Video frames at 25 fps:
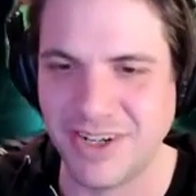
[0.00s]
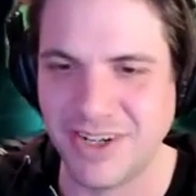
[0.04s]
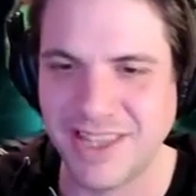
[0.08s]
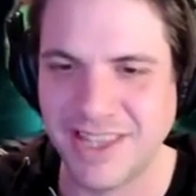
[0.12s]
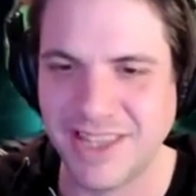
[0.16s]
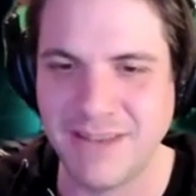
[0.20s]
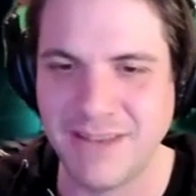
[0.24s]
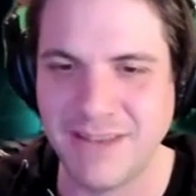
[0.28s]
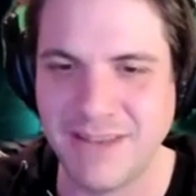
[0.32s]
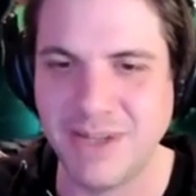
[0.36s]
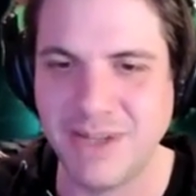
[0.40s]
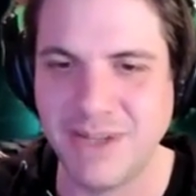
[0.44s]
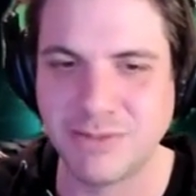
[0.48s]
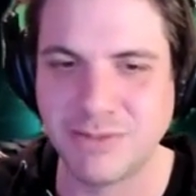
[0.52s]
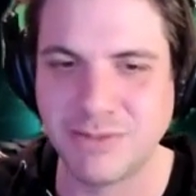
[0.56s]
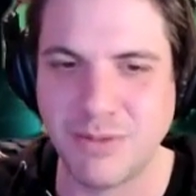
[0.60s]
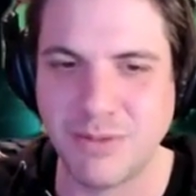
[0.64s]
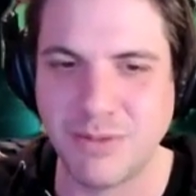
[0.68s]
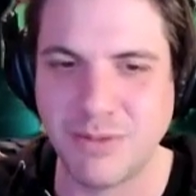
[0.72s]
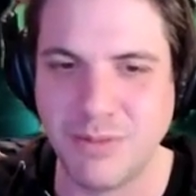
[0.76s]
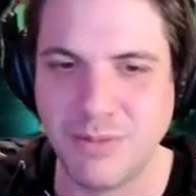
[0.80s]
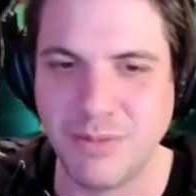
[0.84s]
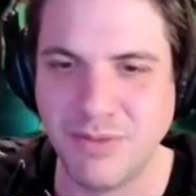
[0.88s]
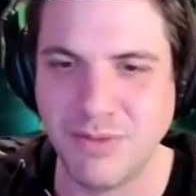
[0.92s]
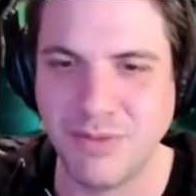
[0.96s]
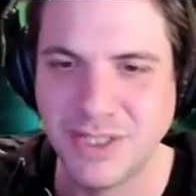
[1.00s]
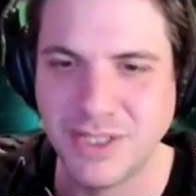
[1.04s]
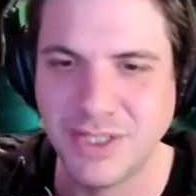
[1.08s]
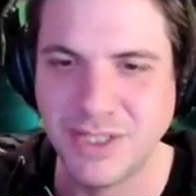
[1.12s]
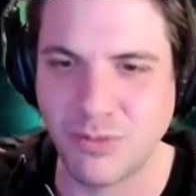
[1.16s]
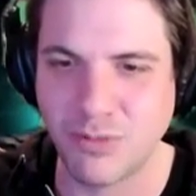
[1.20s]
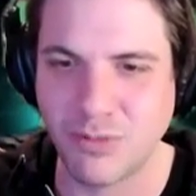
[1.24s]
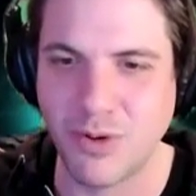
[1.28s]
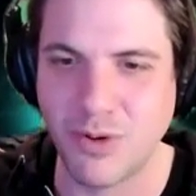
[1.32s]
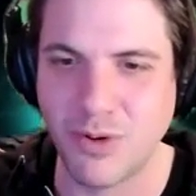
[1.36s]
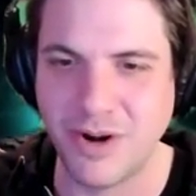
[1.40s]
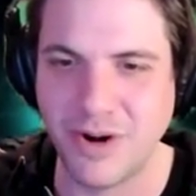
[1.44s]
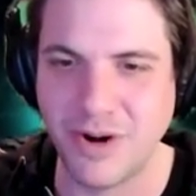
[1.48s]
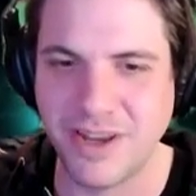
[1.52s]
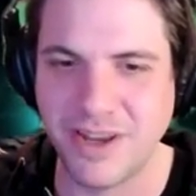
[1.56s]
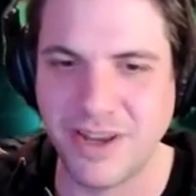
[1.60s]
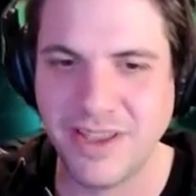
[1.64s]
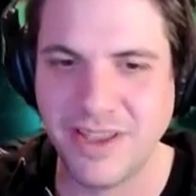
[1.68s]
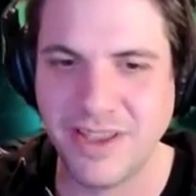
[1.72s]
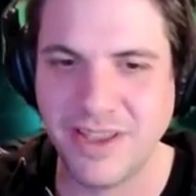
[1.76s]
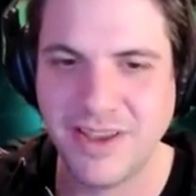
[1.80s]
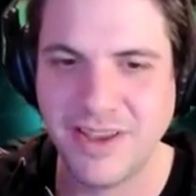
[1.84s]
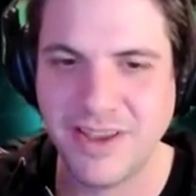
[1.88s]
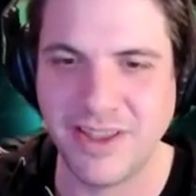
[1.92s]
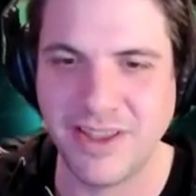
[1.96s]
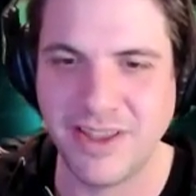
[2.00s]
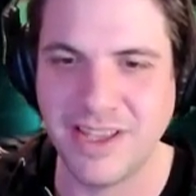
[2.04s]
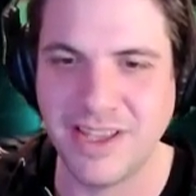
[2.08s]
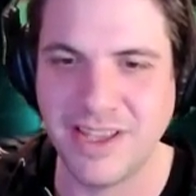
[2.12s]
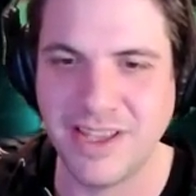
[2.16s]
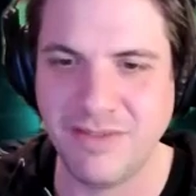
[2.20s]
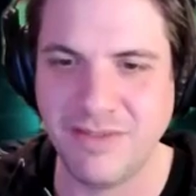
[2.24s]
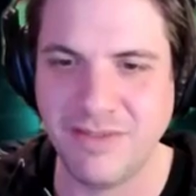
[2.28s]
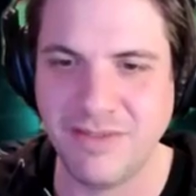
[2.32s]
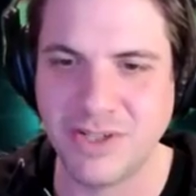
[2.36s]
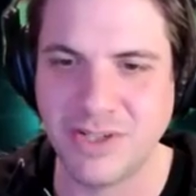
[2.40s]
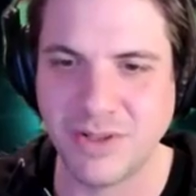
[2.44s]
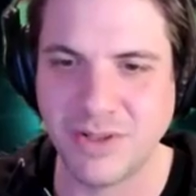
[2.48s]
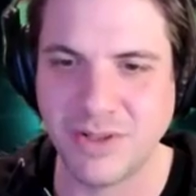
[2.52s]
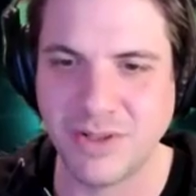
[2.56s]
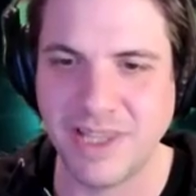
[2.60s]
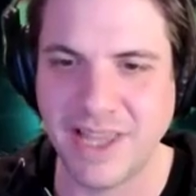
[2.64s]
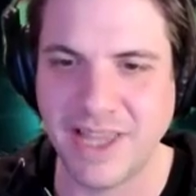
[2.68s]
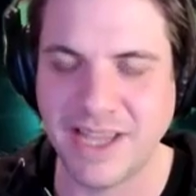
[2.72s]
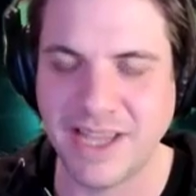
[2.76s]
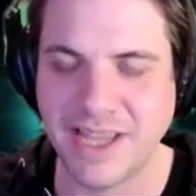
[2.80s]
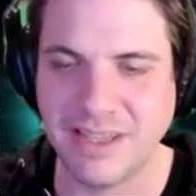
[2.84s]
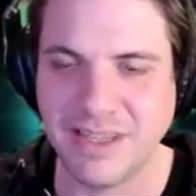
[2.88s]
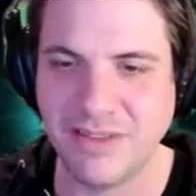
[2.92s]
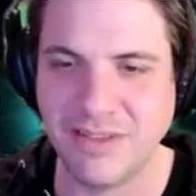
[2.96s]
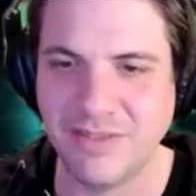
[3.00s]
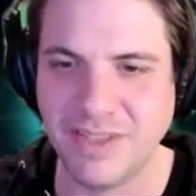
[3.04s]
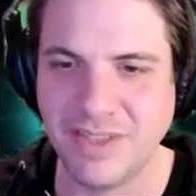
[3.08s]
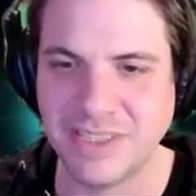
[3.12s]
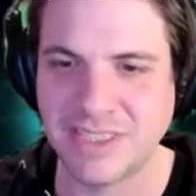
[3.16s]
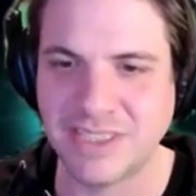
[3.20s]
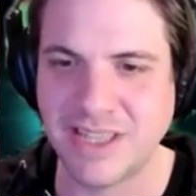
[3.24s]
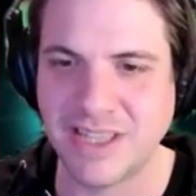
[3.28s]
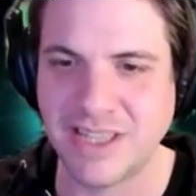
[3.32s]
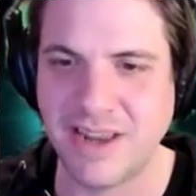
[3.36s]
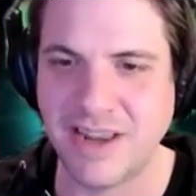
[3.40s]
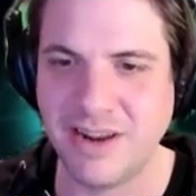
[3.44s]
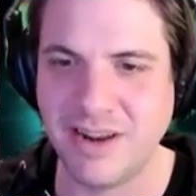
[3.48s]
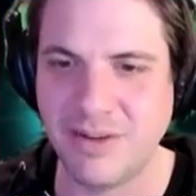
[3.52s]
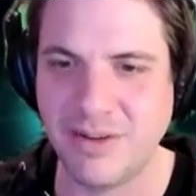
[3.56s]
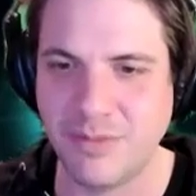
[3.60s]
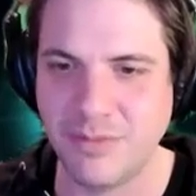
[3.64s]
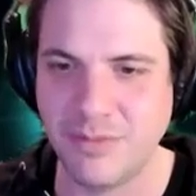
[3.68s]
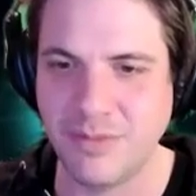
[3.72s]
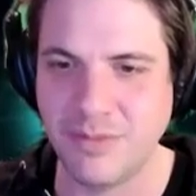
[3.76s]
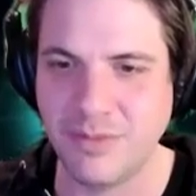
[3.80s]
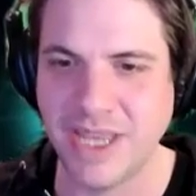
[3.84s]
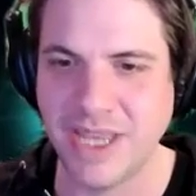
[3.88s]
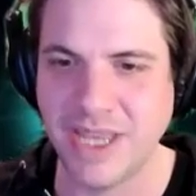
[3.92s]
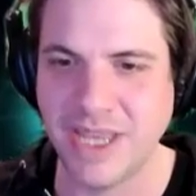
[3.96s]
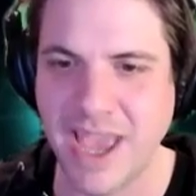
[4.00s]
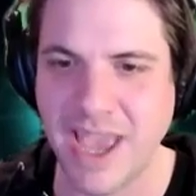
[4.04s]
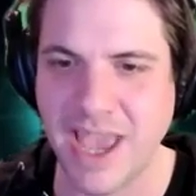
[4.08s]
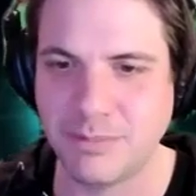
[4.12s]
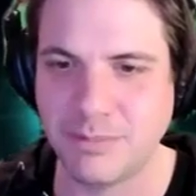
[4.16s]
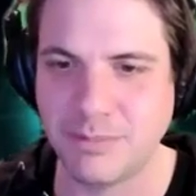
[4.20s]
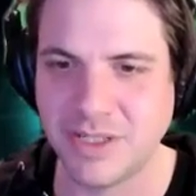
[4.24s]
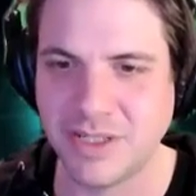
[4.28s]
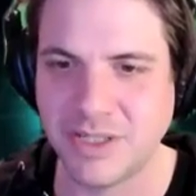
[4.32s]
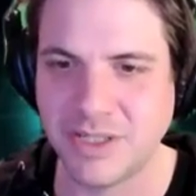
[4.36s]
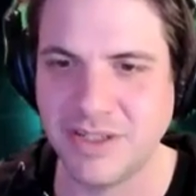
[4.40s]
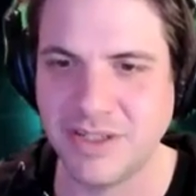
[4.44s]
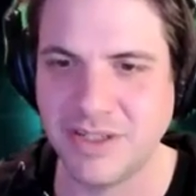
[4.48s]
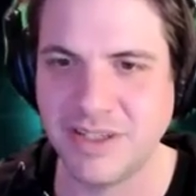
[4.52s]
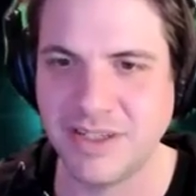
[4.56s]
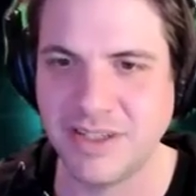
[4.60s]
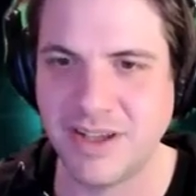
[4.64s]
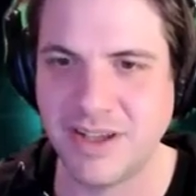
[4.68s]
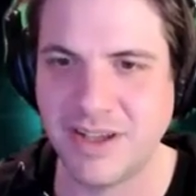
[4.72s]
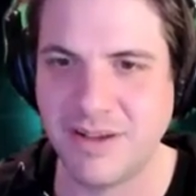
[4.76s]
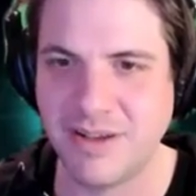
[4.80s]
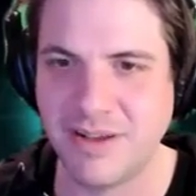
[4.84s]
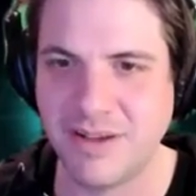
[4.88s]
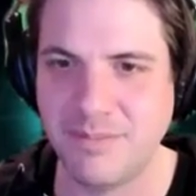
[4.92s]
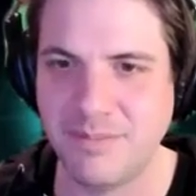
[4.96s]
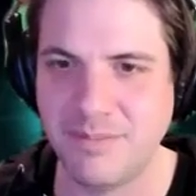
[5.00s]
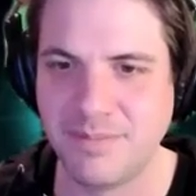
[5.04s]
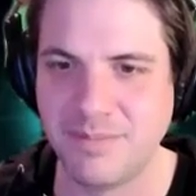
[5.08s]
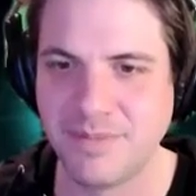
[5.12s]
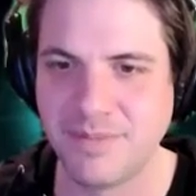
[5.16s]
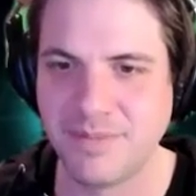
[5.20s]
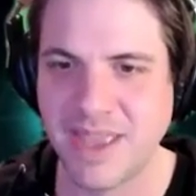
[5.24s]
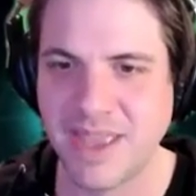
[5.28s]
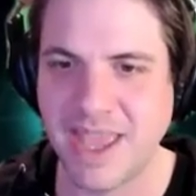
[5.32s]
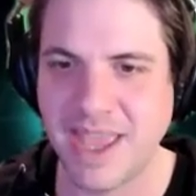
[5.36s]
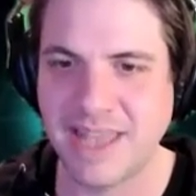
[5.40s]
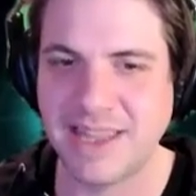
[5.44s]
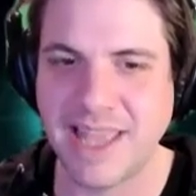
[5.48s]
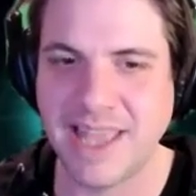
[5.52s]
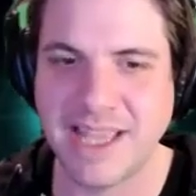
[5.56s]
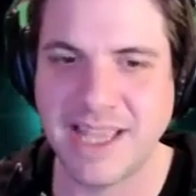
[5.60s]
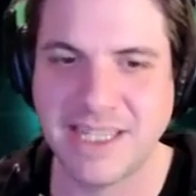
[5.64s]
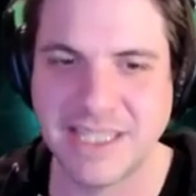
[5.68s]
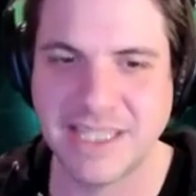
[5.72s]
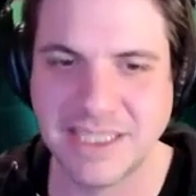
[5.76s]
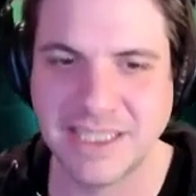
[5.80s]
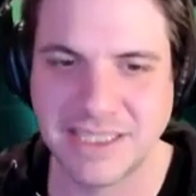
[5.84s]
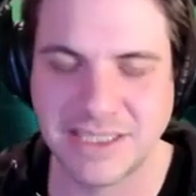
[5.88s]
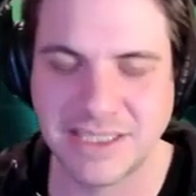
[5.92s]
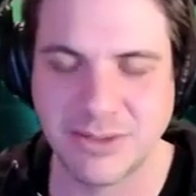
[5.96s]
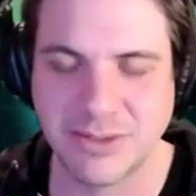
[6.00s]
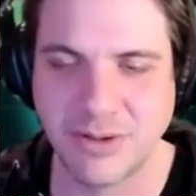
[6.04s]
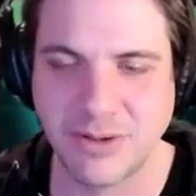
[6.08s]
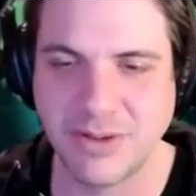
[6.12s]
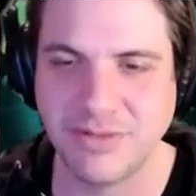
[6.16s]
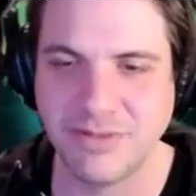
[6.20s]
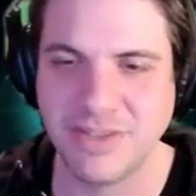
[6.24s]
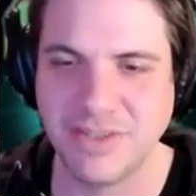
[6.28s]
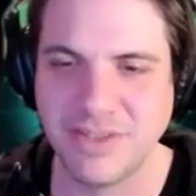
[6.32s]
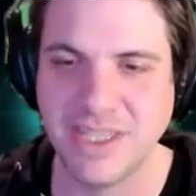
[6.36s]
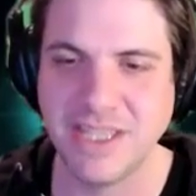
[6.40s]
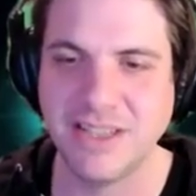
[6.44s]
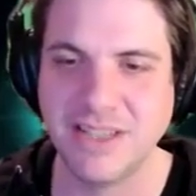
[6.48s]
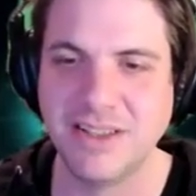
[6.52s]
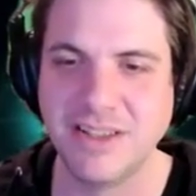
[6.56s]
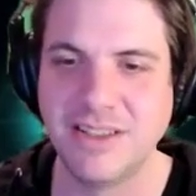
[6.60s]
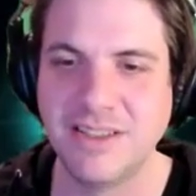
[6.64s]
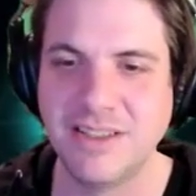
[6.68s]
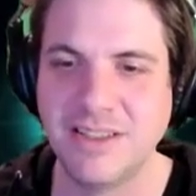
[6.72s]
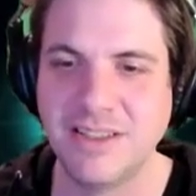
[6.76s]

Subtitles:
Enlightenment is what we're moving toward on the individual and collective. It's not a recaptured Atlantis sort of deal,